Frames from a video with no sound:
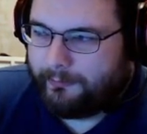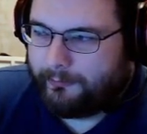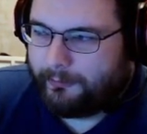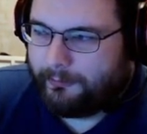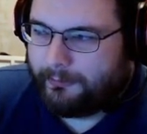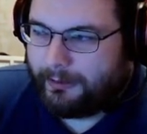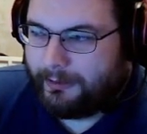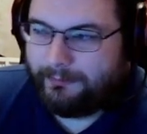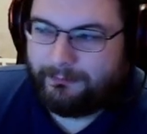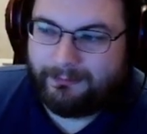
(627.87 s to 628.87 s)
So,
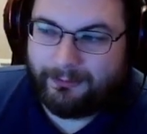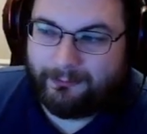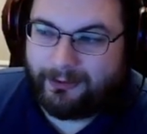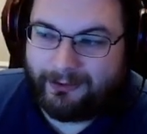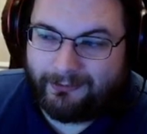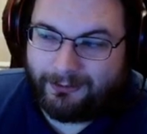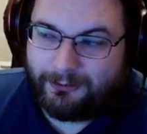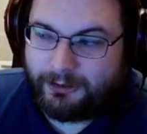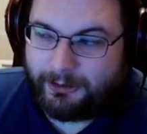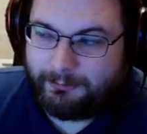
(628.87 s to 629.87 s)
and those things aren't
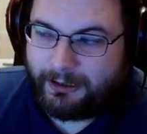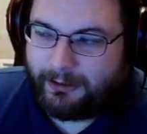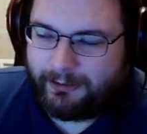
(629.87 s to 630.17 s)
cheap now.